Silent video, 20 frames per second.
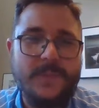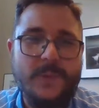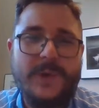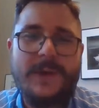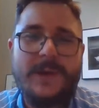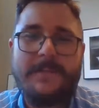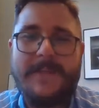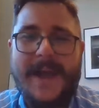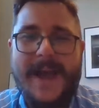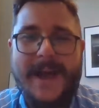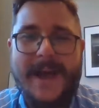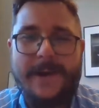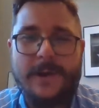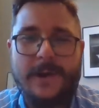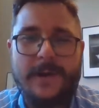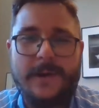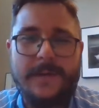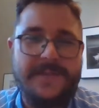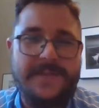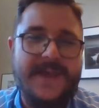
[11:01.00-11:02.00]
would it
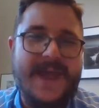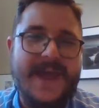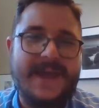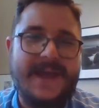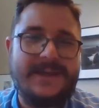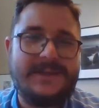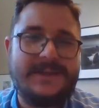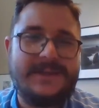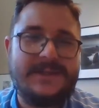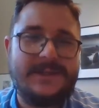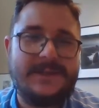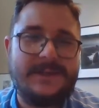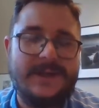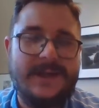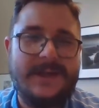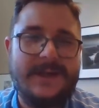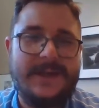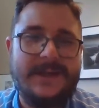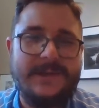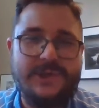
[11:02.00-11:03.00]
matter that
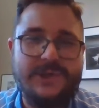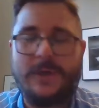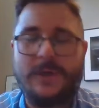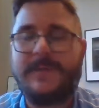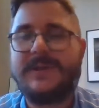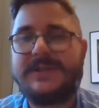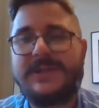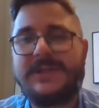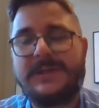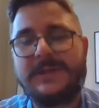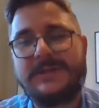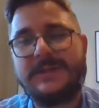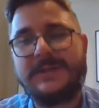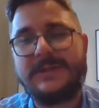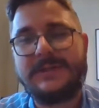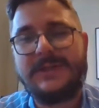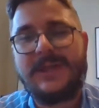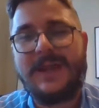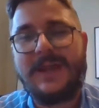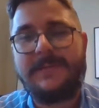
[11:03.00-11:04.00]
German
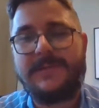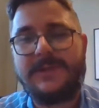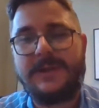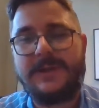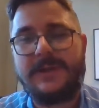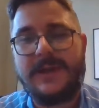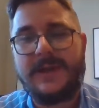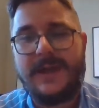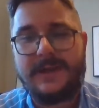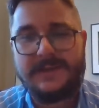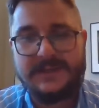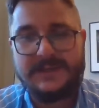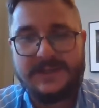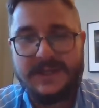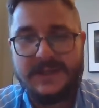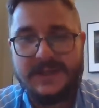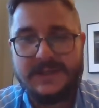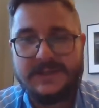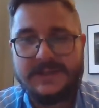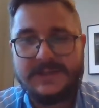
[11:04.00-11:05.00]
citizens came to the United
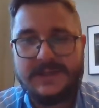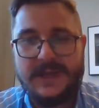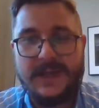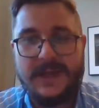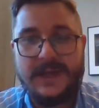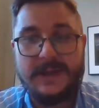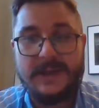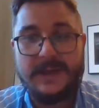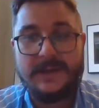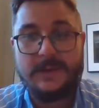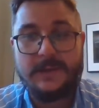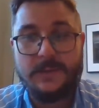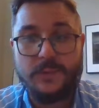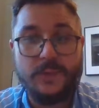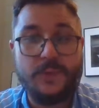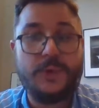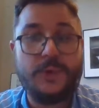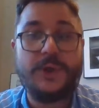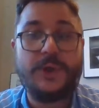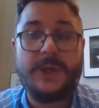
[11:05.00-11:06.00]
States and
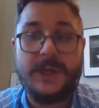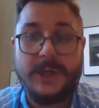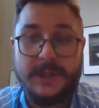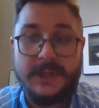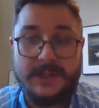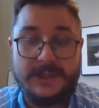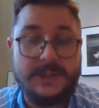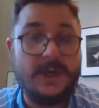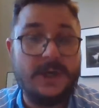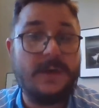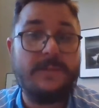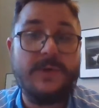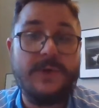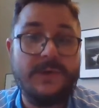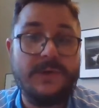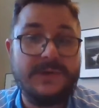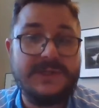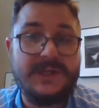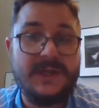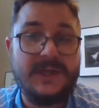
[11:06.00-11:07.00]
really started
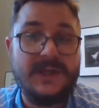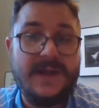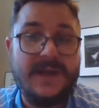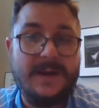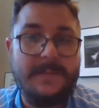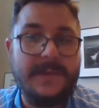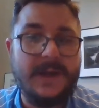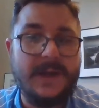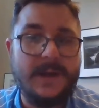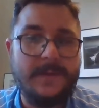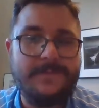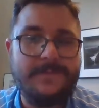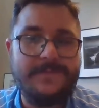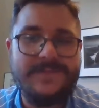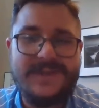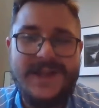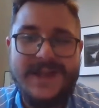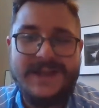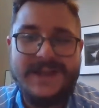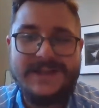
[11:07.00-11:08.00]
producing a lot of beer?
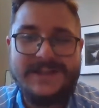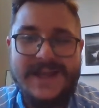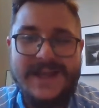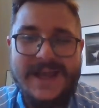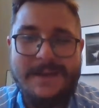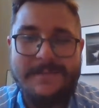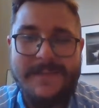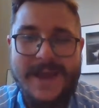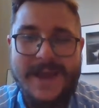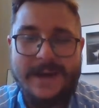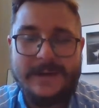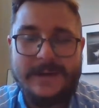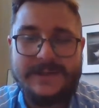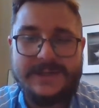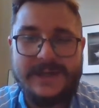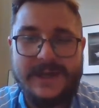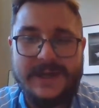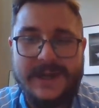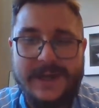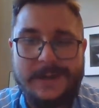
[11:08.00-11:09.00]
Does that matter
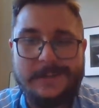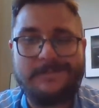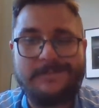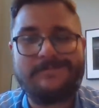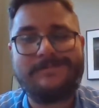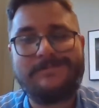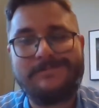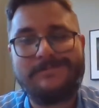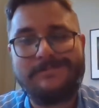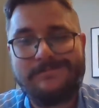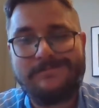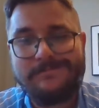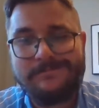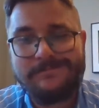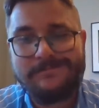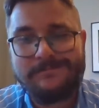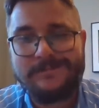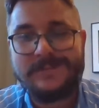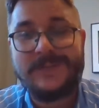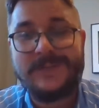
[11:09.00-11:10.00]
today?
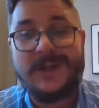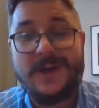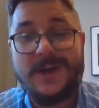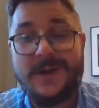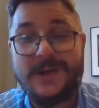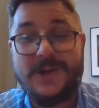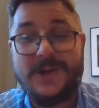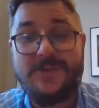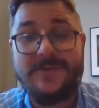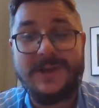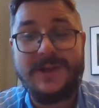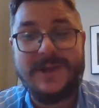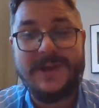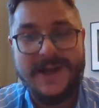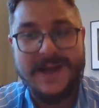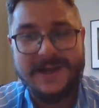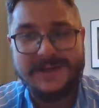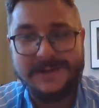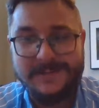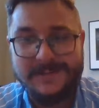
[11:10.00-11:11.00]
Arguably
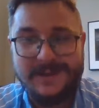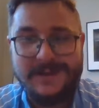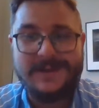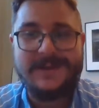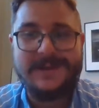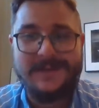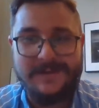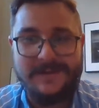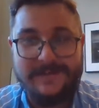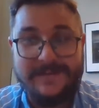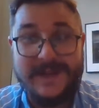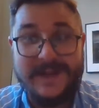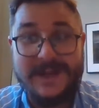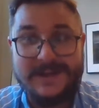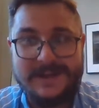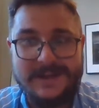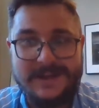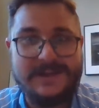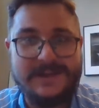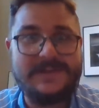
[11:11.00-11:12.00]
not. The
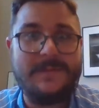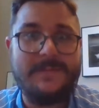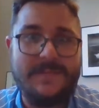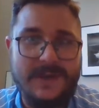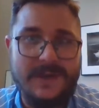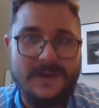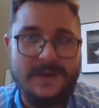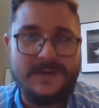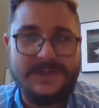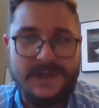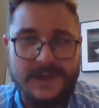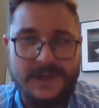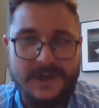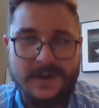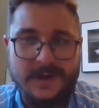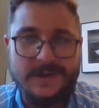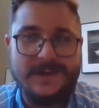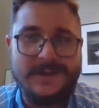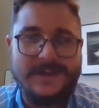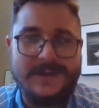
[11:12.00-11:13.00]
fact is, beer is
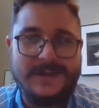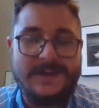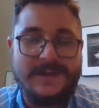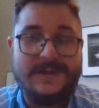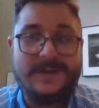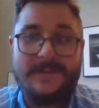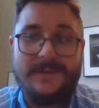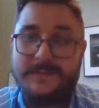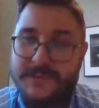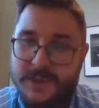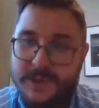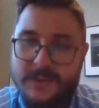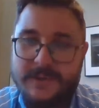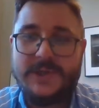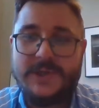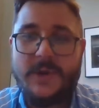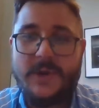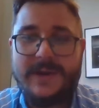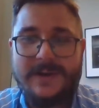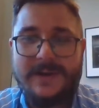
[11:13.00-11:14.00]
here. Beer
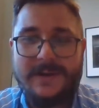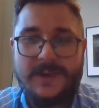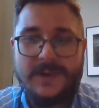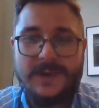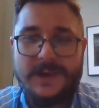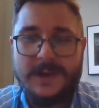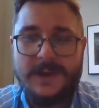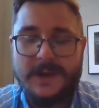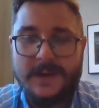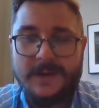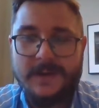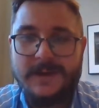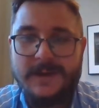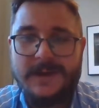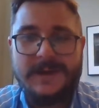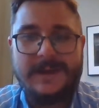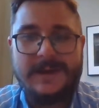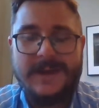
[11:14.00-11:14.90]
is going to be here.